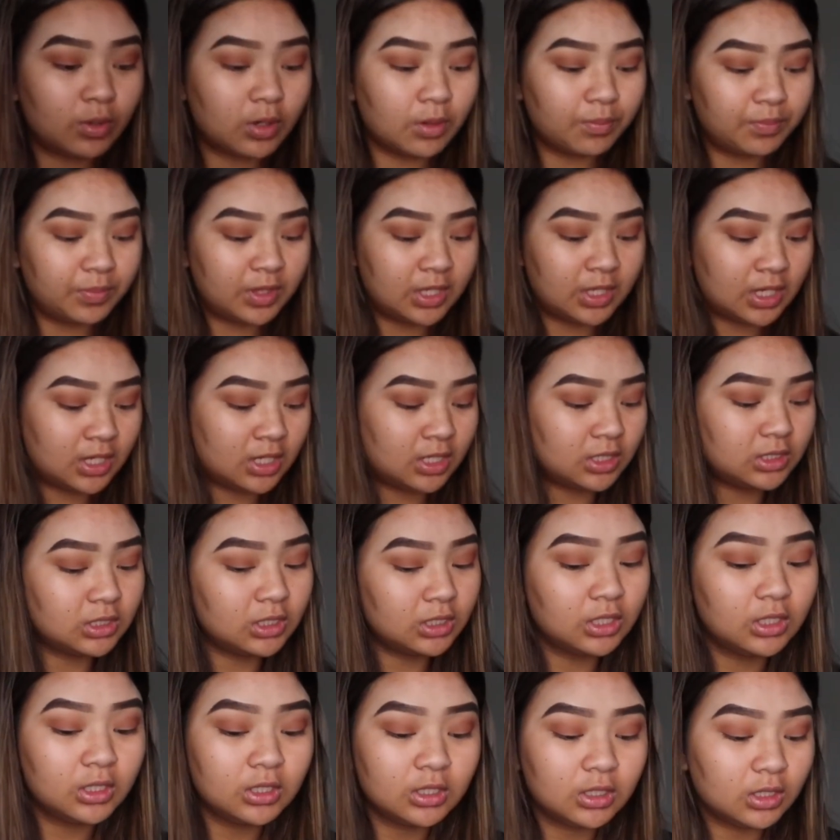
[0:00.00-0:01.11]
pop that
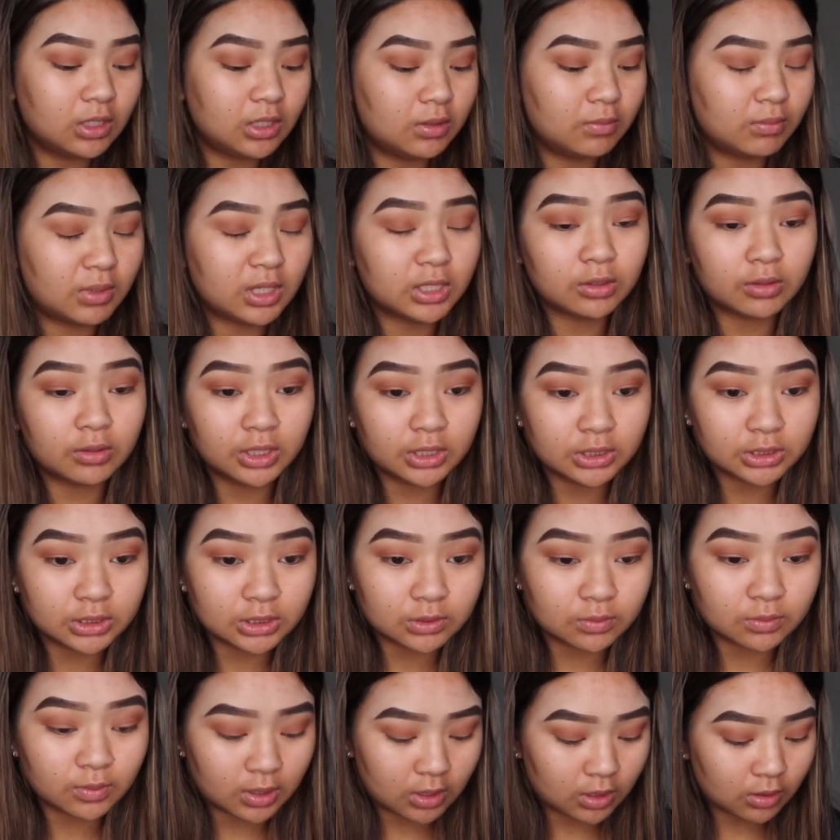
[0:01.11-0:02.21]
in my crease
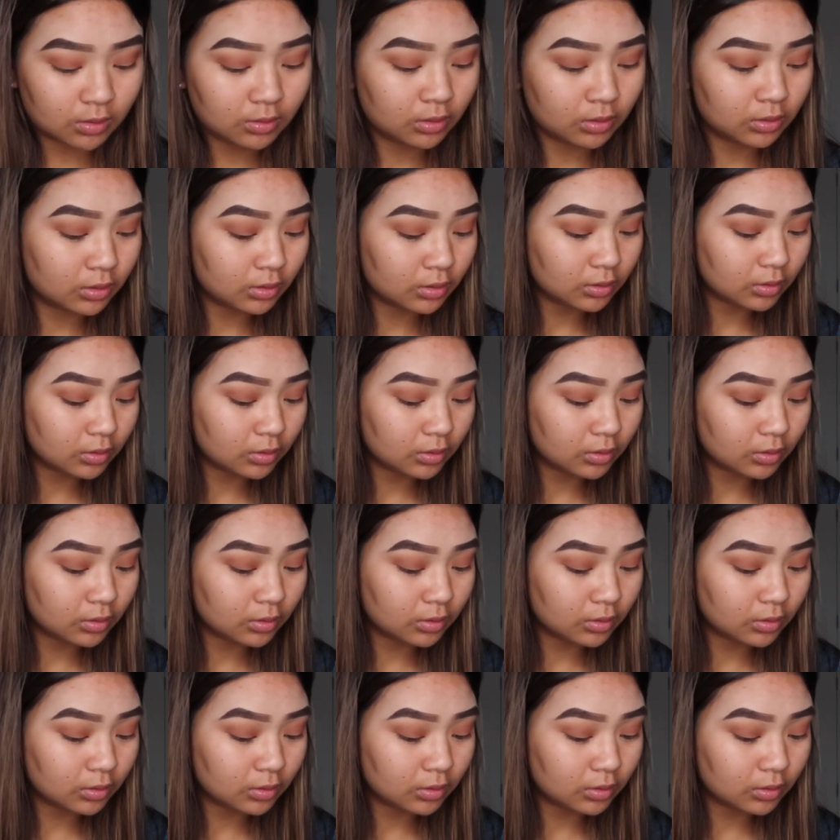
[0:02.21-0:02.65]
as well.